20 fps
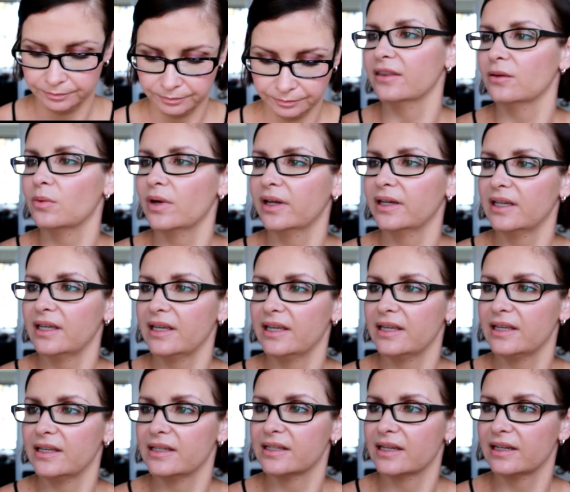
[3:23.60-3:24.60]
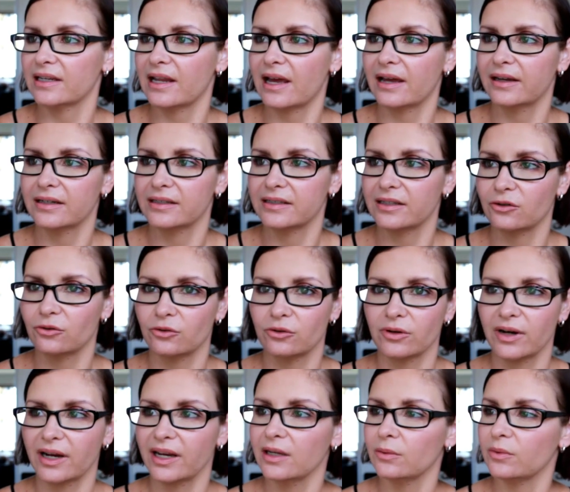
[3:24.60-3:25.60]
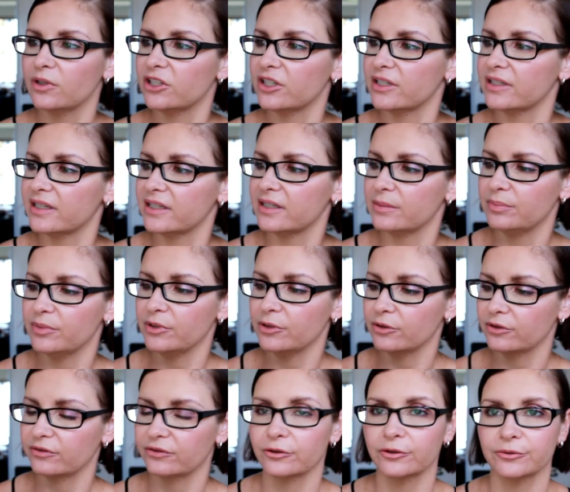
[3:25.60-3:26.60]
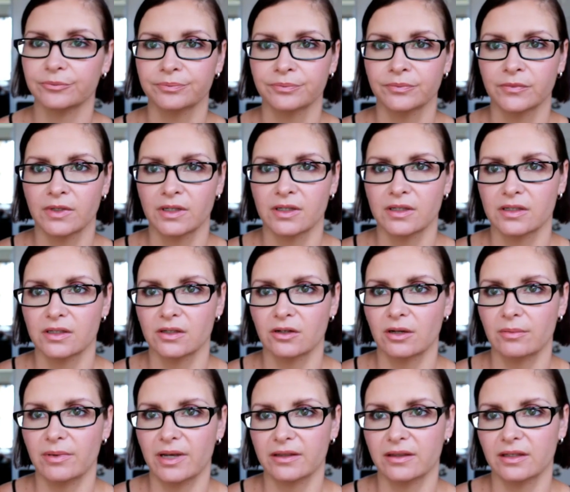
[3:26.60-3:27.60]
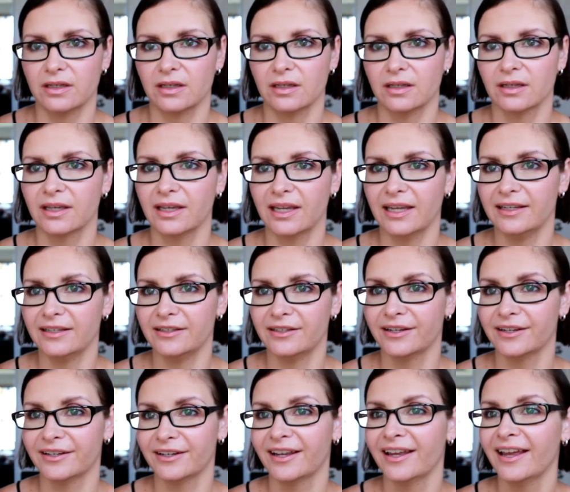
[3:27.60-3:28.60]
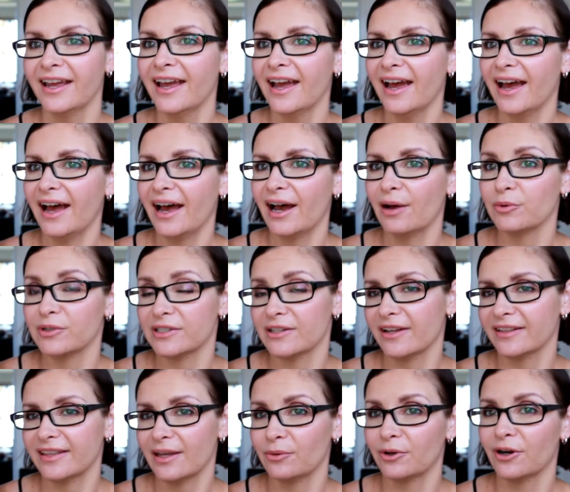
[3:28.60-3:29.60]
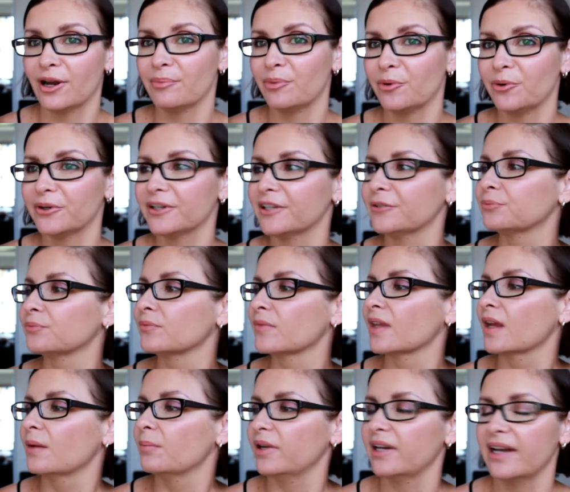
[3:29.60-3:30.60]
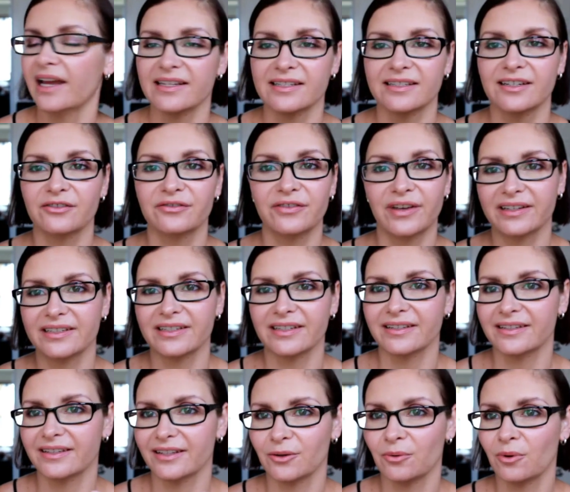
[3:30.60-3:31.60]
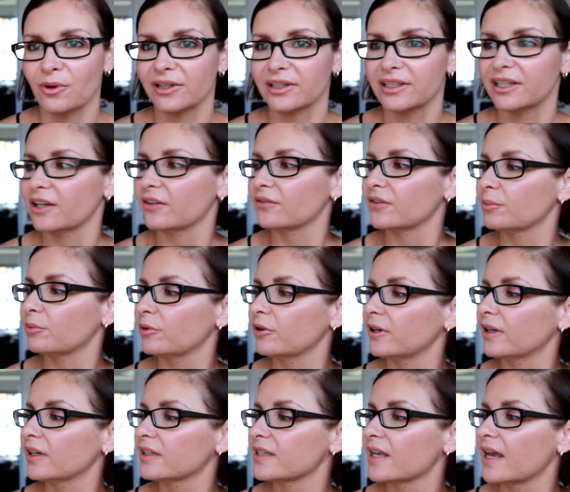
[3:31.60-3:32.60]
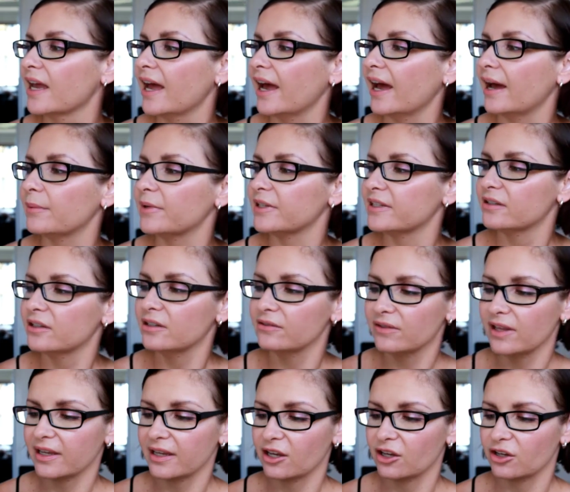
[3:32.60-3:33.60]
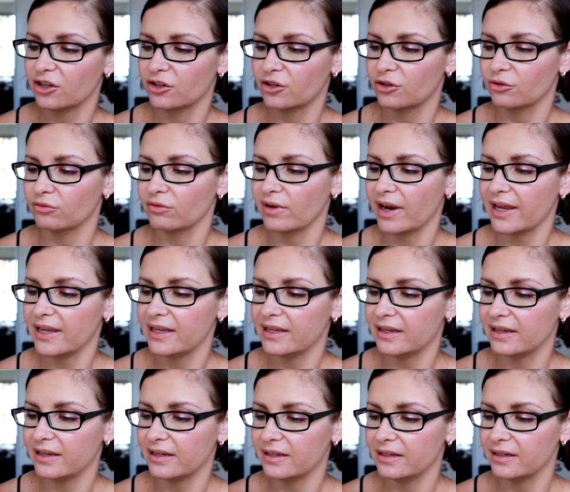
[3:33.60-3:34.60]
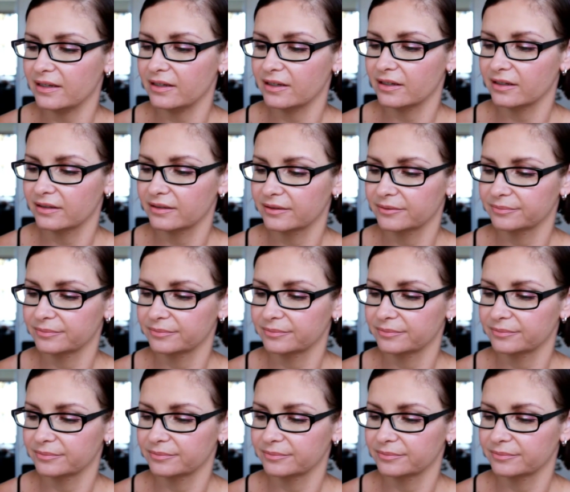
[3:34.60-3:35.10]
The other one is Lana Del Grey, which is this beautiful, sorry about it was like that when I bought it, but it hasn't affected the quality of the product. It's sort of like a grey